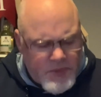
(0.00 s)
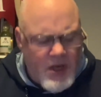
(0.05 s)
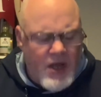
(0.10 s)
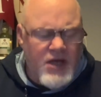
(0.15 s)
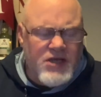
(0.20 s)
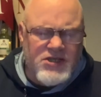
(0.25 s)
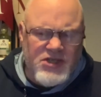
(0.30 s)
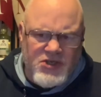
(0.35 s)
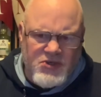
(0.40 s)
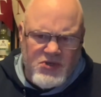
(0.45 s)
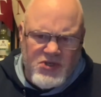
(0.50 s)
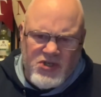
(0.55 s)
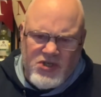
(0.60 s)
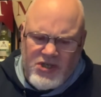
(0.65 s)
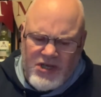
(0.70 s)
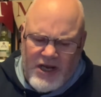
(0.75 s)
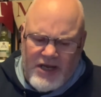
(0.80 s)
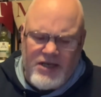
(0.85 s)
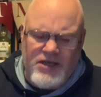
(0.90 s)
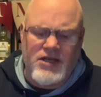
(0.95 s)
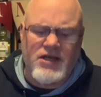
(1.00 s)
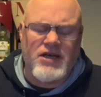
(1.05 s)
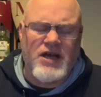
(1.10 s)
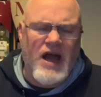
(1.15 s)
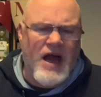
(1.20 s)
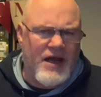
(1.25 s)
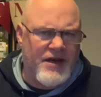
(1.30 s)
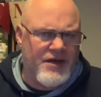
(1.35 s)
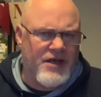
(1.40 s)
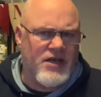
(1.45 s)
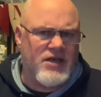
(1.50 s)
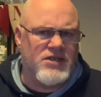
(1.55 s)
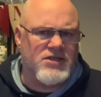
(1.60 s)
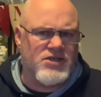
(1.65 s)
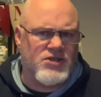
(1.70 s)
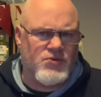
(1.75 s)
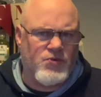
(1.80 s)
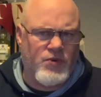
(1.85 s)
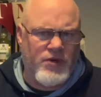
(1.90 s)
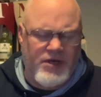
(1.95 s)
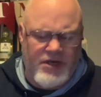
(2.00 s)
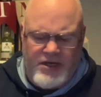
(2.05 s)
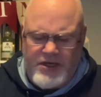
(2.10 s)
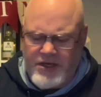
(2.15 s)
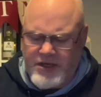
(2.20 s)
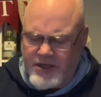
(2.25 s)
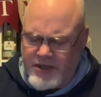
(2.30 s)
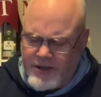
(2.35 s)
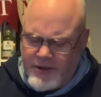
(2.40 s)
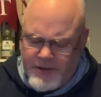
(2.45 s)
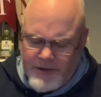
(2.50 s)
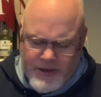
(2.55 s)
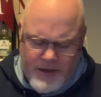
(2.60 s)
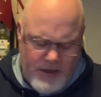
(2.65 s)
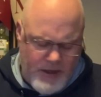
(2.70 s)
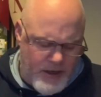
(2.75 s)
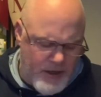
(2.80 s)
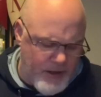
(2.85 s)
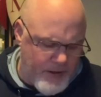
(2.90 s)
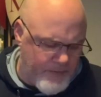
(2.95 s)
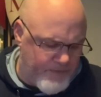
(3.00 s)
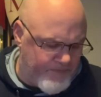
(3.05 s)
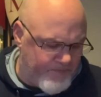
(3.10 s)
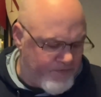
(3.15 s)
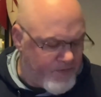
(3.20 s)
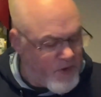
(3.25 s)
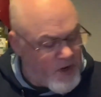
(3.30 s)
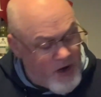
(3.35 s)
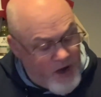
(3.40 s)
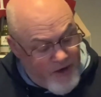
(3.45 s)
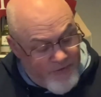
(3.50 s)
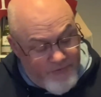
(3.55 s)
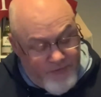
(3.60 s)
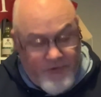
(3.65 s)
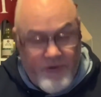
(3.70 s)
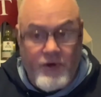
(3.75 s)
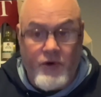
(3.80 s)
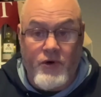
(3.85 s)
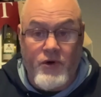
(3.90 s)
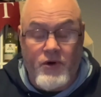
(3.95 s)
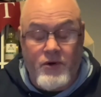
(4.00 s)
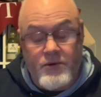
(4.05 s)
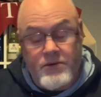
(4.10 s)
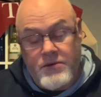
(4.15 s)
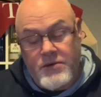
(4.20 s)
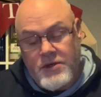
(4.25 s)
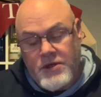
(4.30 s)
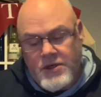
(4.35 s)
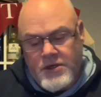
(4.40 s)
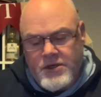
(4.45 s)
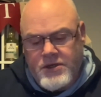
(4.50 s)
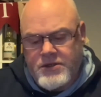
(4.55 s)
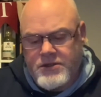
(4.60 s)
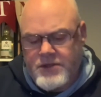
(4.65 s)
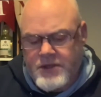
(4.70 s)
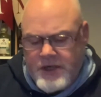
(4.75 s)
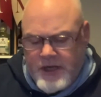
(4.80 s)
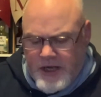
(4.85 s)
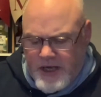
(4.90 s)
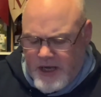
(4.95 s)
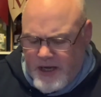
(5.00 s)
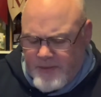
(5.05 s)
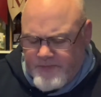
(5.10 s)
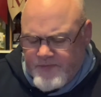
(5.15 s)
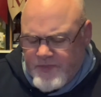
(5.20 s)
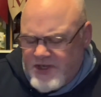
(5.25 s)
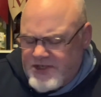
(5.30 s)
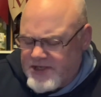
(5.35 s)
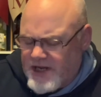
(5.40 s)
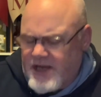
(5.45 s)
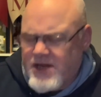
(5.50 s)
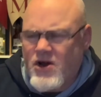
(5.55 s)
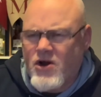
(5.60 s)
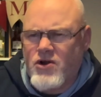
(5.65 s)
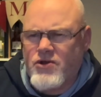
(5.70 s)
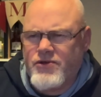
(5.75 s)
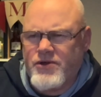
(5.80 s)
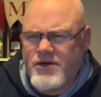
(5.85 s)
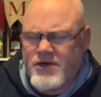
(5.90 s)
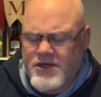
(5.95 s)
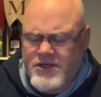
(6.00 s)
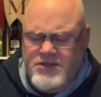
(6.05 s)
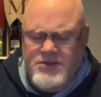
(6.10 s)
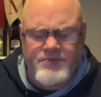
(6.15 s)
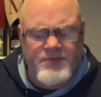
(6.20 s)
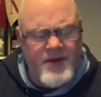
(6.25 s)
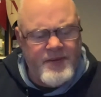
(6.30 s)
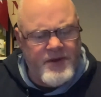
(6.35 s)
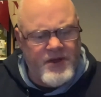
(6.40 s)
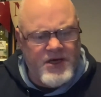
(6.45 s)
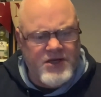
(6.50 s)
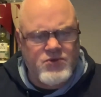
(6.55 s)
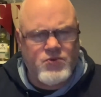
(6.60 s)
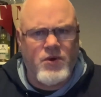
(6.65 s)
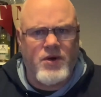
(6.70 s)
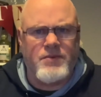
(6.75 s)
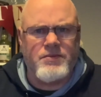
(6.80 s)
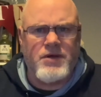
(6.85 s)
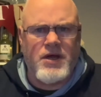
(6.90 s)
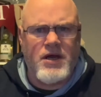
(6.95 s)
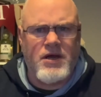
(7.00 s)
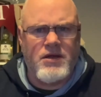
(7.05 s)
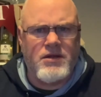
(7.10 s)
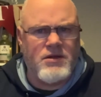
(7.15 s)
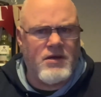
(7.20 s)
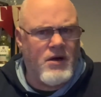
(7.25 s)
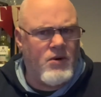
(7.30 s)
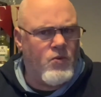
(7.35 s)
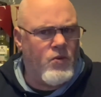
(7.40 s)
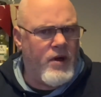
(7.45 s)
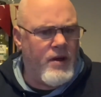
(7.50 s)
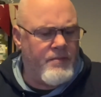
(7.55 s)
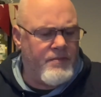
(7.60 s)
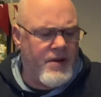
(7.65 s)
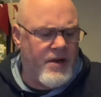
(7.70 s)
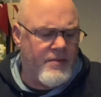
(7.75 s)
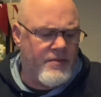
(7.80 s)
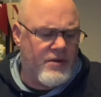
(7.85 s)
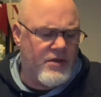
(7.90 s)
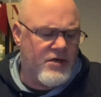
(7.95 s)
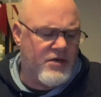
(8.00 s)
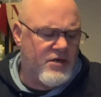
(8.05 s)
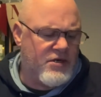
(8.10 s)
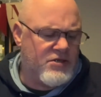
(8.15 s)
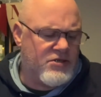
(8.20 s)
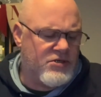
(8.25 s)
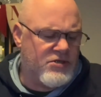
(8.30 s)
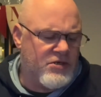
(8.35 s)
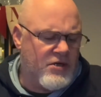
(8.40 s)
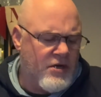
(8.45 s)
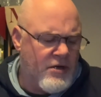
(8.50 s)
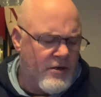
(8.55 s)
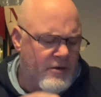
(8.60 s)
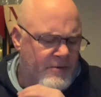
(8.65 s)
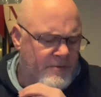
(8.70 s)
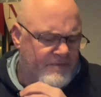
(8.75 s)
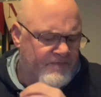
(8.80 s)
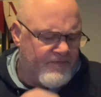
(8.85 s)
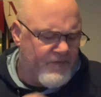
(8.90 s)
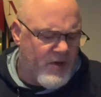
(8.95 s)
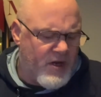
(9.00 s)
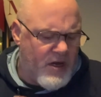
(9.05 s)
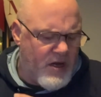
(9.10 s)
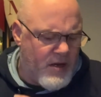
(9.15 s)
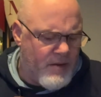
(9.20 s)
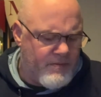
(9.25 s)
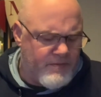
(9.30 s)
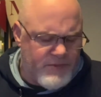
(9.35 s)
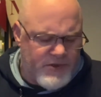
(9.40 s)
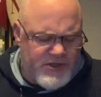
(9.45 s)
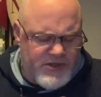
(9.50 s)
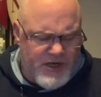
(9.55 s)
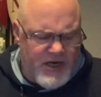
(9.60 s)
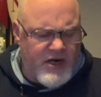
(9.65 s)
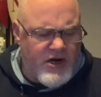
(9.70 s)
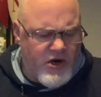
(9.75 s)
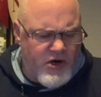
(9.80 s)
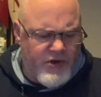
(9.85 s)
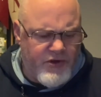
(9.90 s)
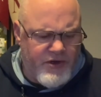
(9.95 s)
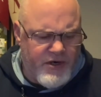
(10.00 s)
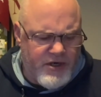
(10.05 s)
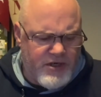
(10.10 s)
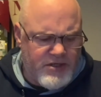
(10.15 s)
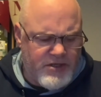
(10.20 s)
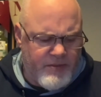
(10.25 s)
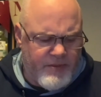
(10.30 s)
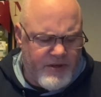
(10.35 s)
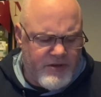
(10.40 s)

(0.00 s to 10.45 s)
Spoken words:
slightly honey, sweety, floral, slight earthiness. Maybe that's where I'm getting that wet pebbliness. Slight earthiness about